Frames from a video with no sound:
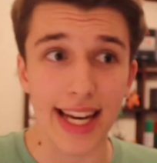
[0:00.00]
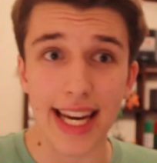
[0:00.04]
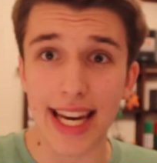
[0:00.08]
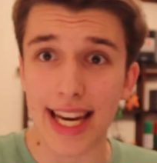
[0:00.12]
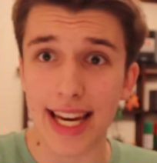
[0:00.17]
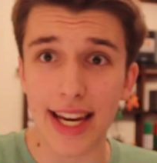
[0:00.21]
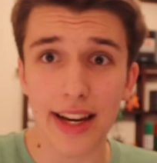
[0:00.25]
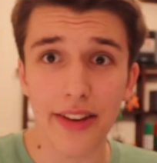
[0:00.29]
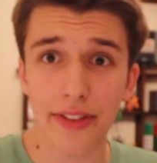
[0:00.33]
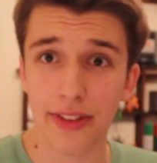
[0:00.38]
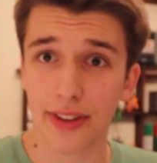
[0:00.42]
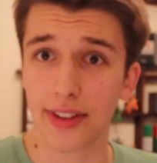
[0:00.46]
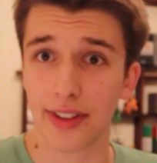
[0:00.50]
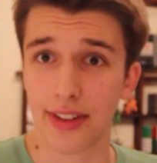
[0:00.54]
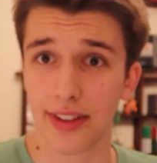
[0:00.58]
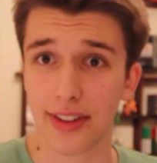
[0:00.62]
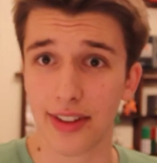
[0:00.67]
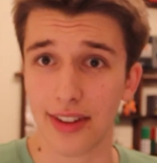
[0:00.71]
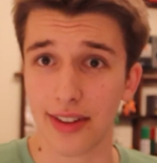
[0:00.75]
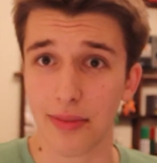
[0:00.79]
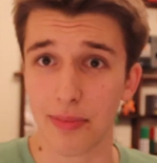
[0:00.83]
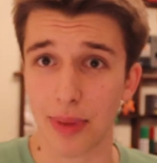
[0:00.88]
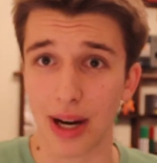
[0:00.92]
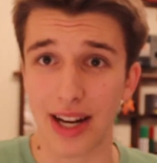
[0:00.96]

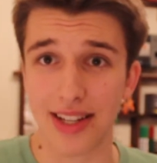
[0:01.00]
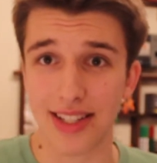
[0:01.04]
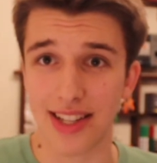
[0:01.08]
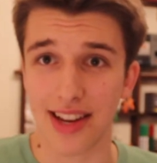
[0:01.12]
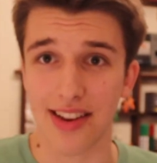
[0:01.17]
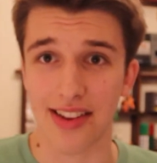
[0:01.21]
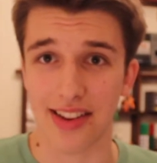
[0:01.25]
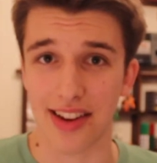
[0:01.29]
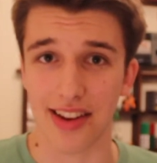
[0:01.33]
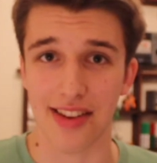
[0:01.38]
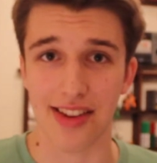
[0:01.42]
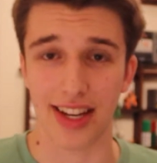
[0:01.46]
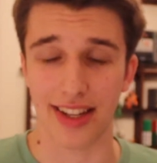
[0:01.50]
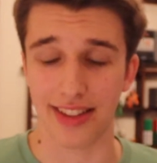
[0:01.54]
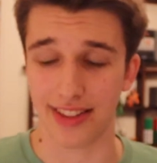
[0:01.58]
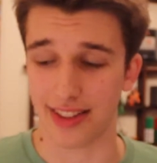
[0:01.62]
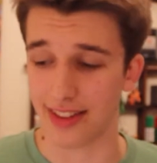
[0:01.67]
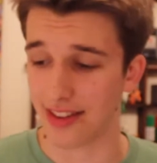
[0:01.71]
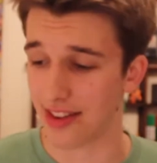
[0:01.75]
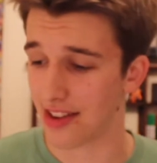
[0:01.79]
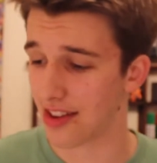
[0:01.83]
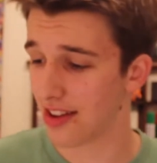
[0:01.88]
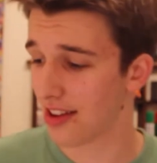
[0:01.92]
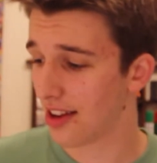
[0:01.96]
even by Disney
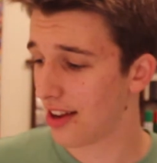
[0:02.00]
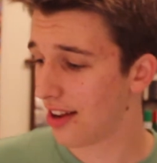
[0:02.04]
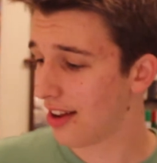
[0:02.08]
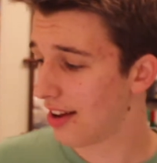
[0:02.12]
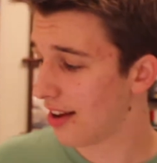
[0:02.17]
standards,